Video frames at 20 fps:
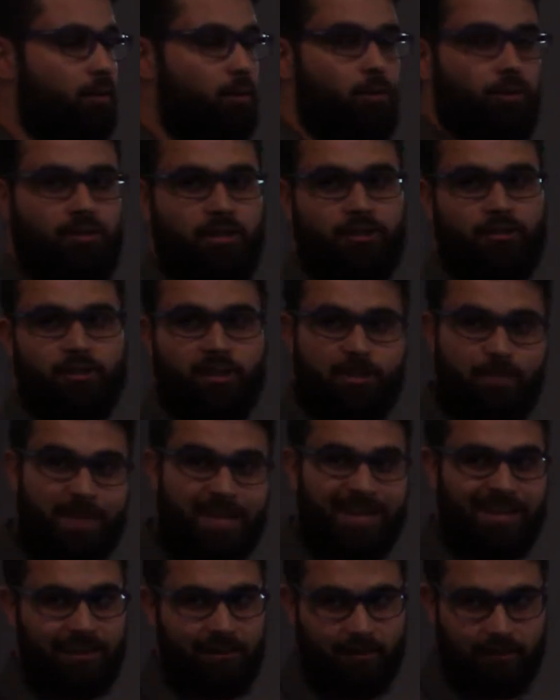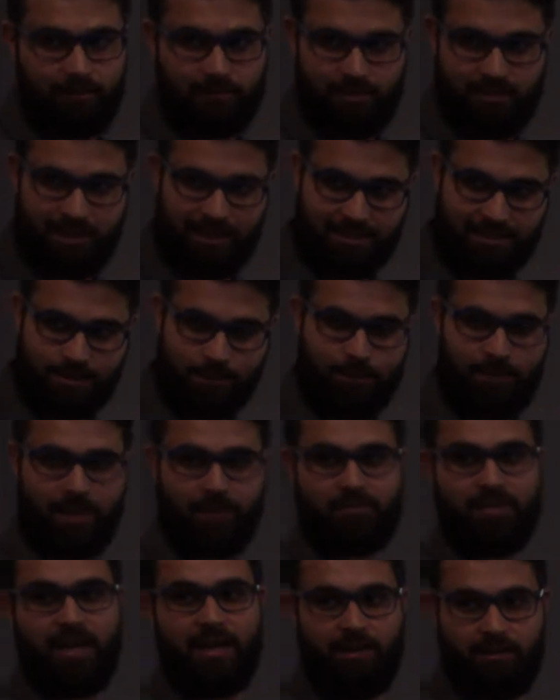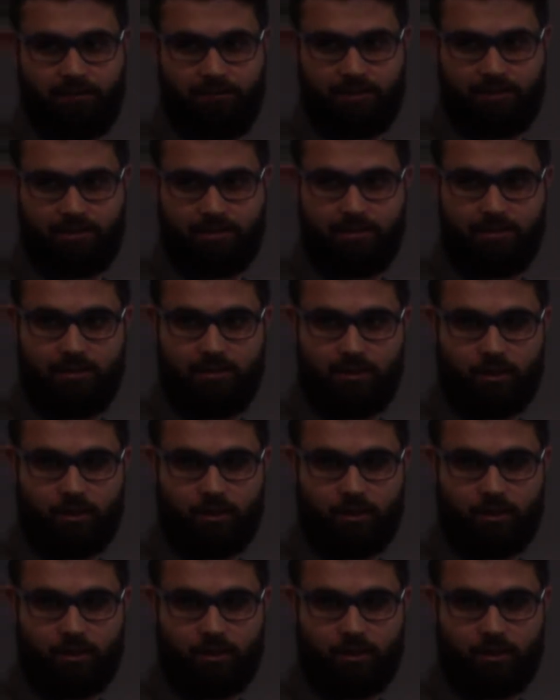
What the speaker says: or tadribin. See, that's something at the end of it.